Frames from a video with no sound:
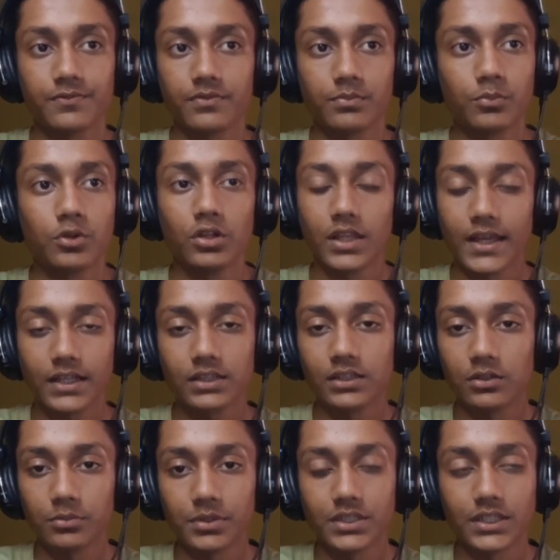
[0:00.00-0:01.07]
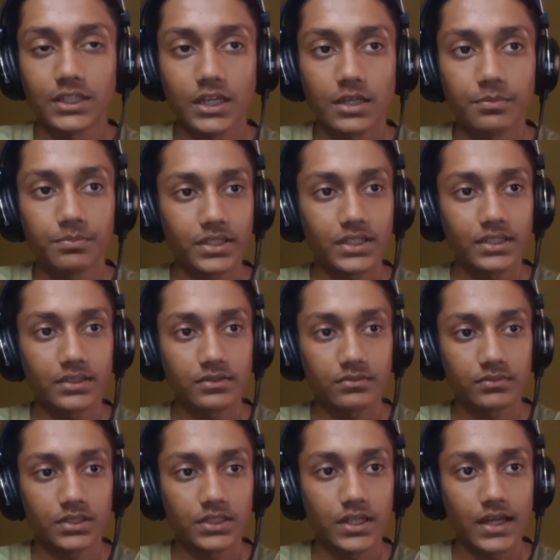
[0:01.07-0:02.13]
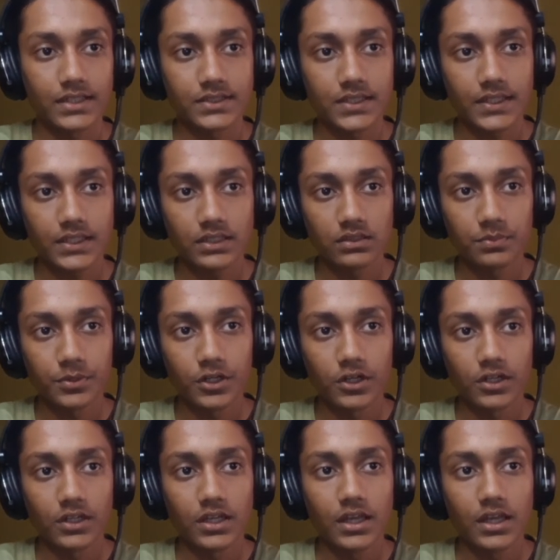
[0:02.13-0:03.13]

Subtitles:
more likely to win the game. We get the knight taking the pawn